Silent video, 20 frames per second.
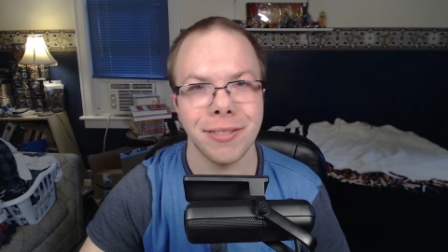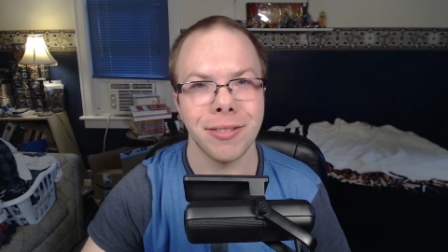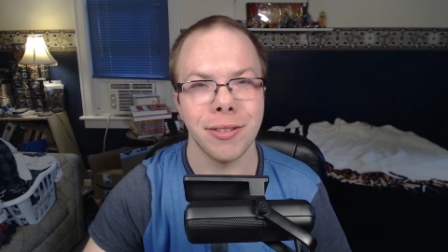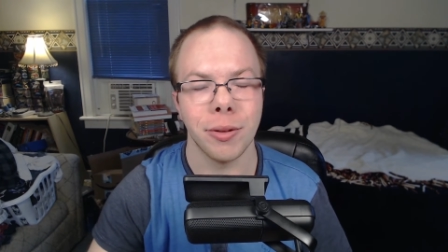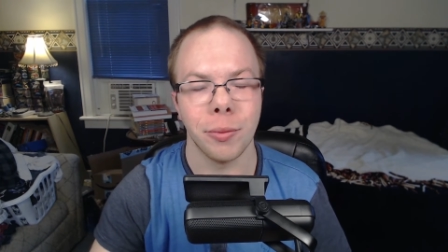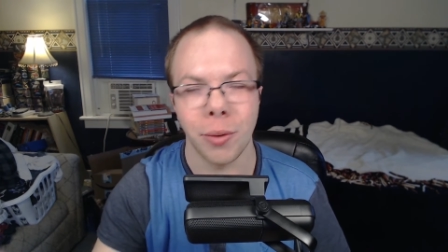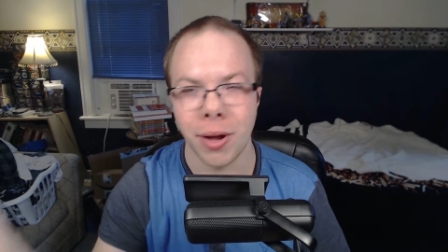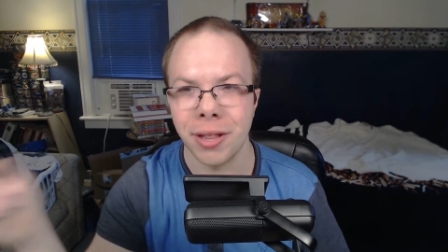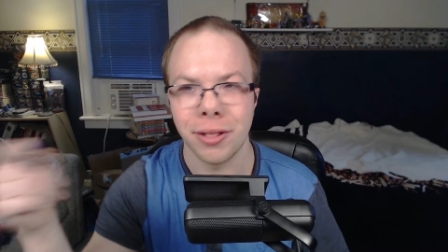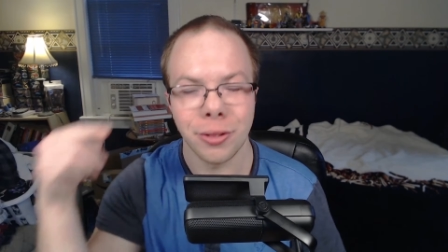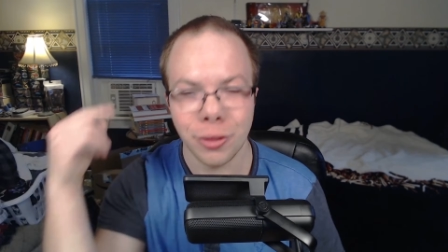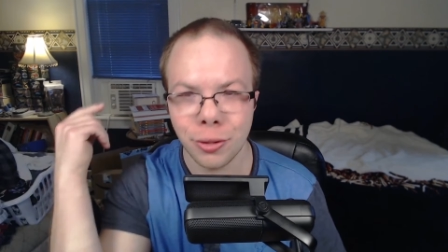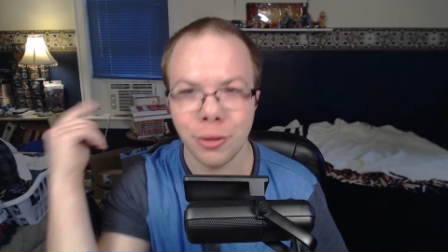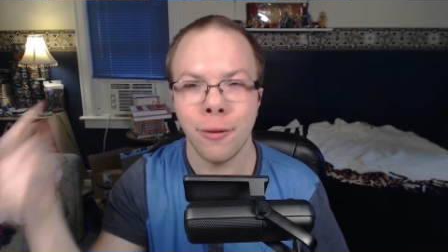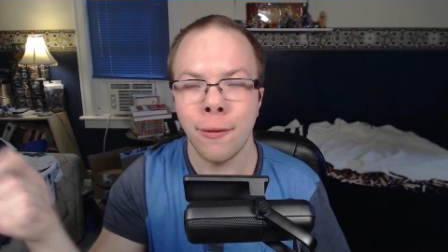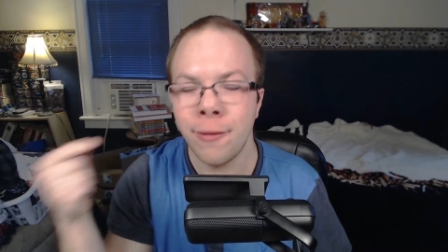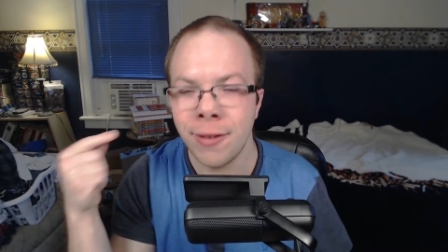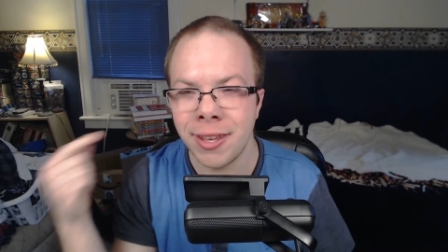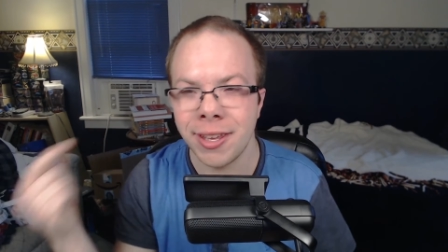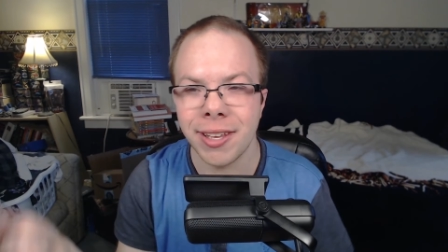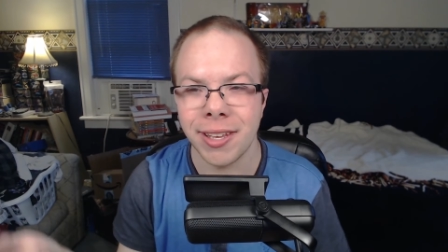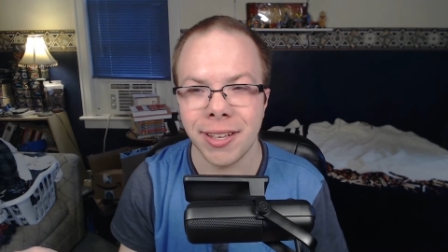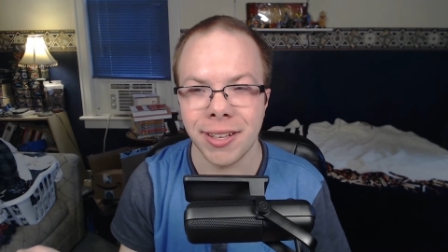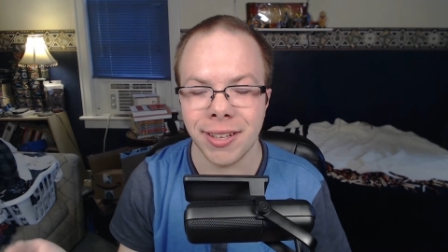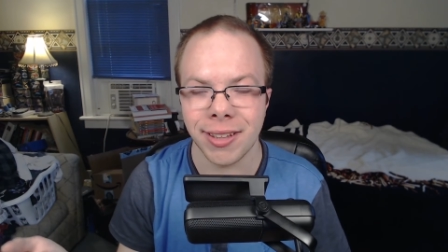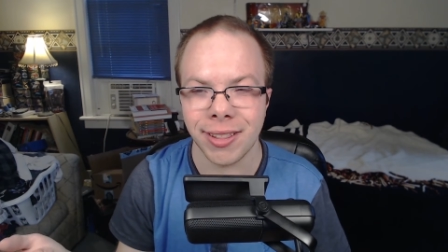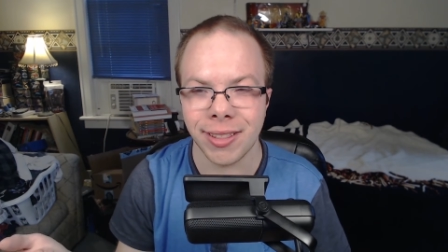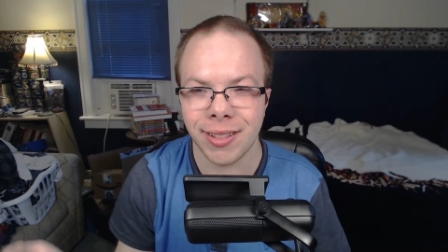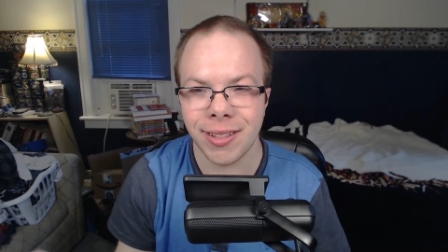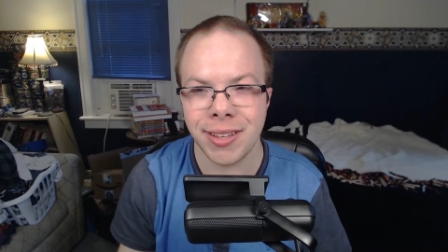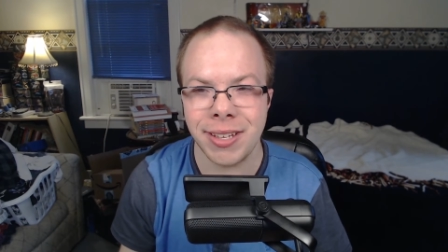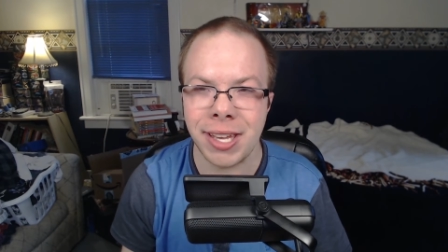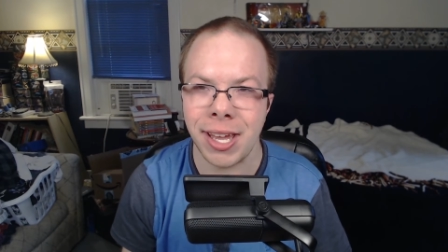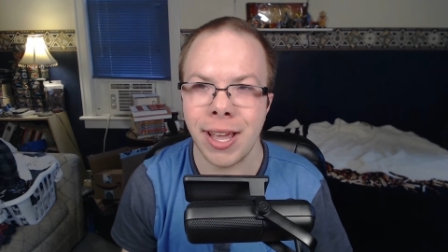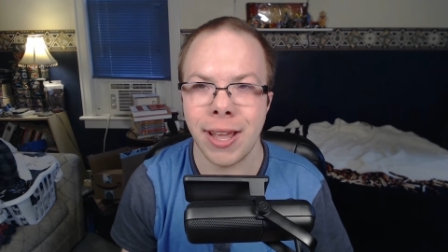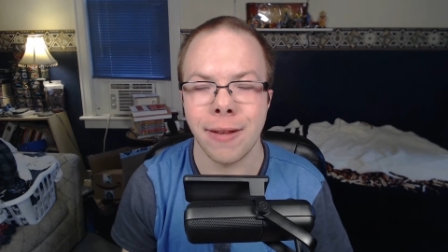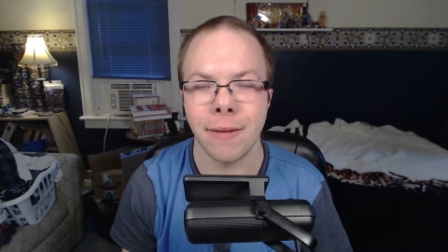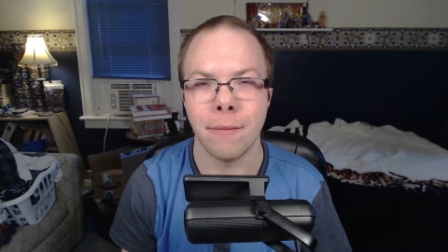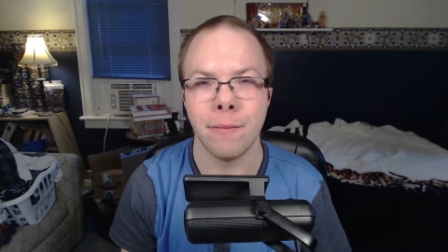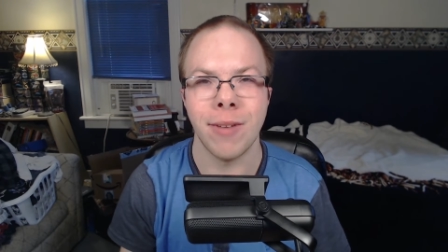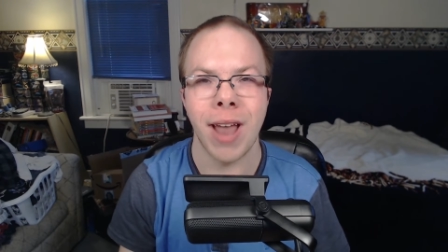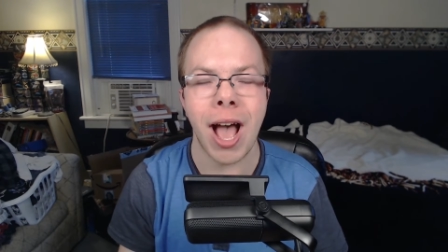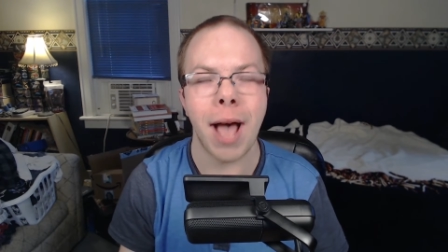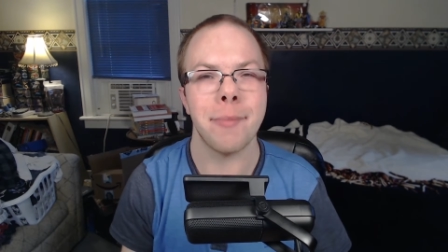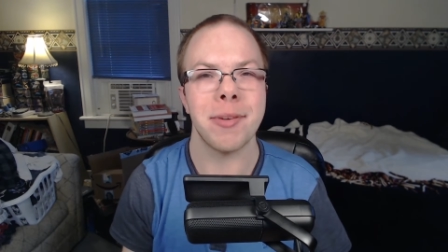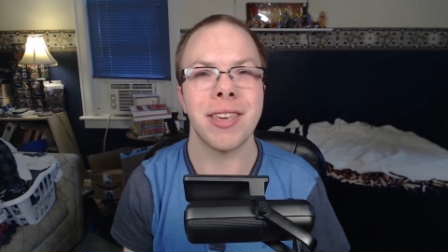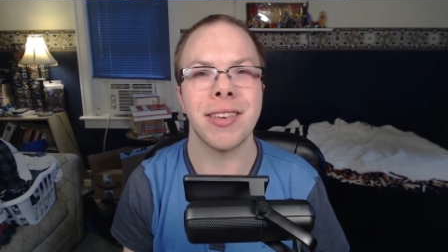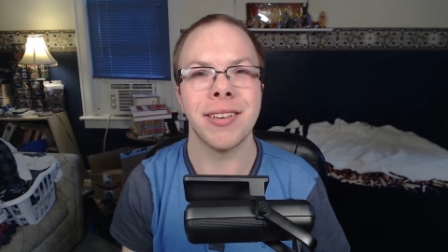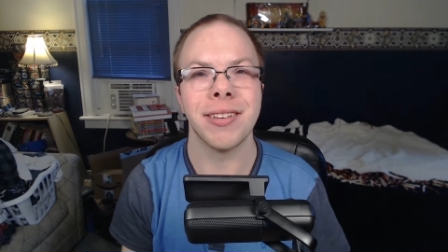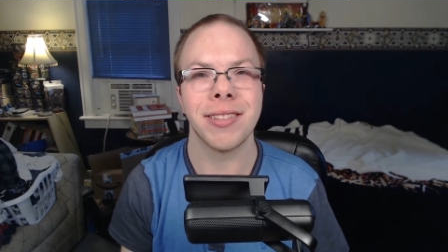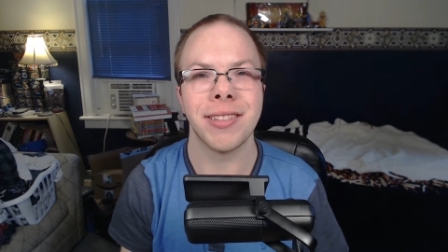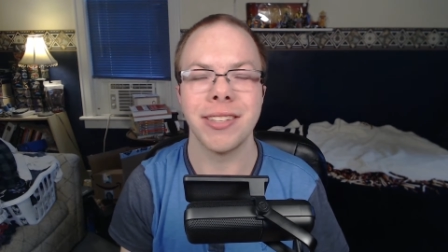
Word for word: when Luffy gave Nami